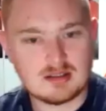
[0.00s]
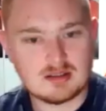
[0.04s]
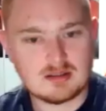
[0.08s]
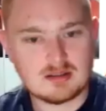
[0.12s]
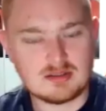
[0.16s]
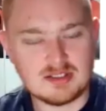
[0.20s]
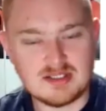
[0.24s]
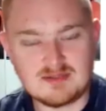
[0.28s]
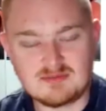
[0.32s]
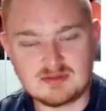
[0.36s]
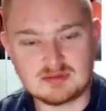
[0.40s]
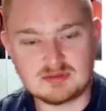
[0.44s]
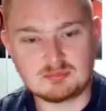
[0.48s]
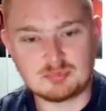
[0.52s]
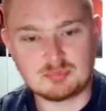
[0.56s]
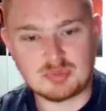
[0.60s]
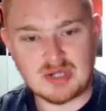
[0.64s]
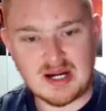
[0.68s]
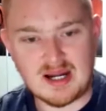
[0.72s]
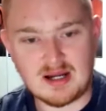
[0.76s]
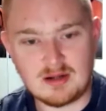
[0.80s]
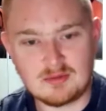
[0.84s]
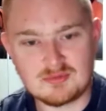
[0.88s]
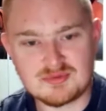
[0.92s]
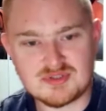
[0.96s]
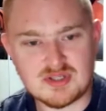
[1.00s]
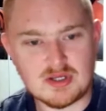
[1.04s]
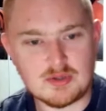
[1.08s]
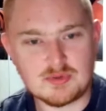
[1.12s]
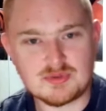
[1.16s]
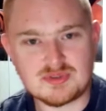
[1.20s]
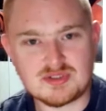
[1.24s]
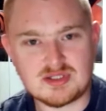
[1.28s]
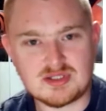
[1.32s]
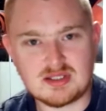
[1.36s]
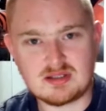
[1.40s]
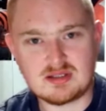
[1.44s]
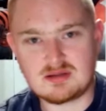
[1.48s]
Cleveland Browns
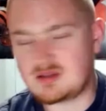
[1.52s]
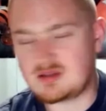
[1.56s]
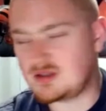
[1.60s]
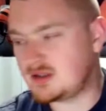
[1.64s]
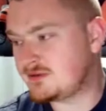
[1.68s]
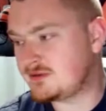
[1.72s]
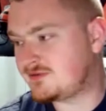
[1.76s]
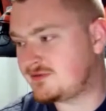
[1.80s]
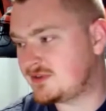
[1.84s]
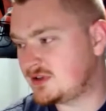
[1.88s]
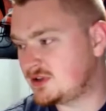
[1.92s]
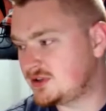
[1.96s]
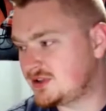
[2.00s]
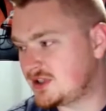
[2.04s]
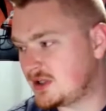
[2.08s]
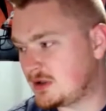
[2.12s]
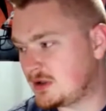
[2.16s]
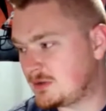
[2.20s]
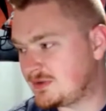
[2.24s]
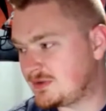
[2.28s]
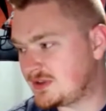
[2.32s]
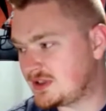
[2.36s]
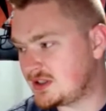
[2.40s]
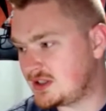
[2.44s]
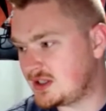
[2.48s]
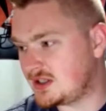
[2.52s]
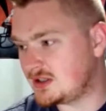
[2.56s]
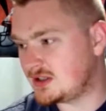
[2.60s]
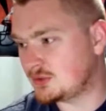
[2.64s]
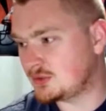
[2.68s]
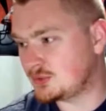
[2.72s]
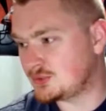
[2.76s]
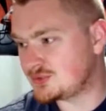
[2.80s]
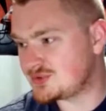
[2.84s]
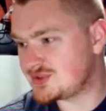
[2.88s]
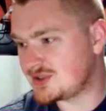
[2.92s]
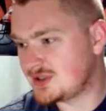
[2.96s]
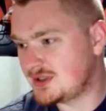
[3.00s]
hosting the Philadelphia
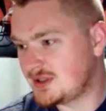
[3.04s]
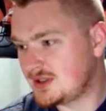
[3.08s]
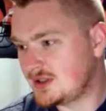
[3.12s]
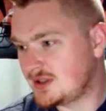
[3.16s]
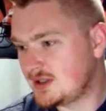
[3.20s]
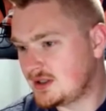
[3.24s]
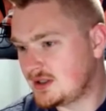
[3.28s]
Eagles.